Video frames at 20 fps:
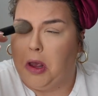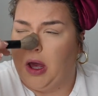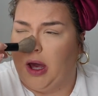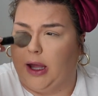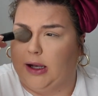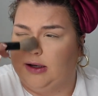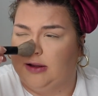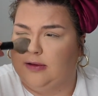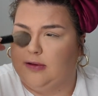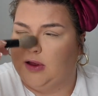
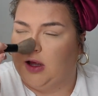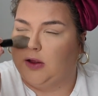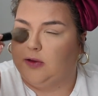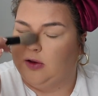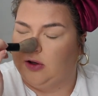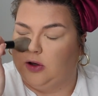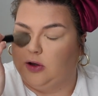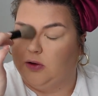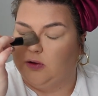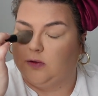I did see on
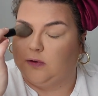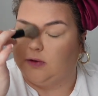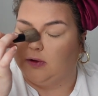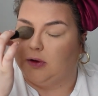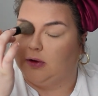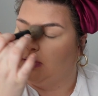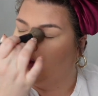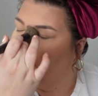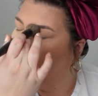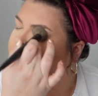the news
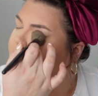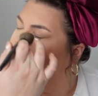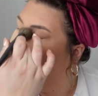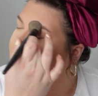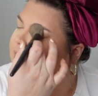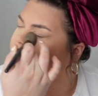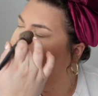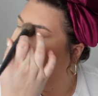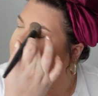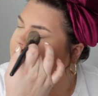though that
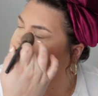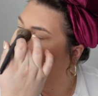like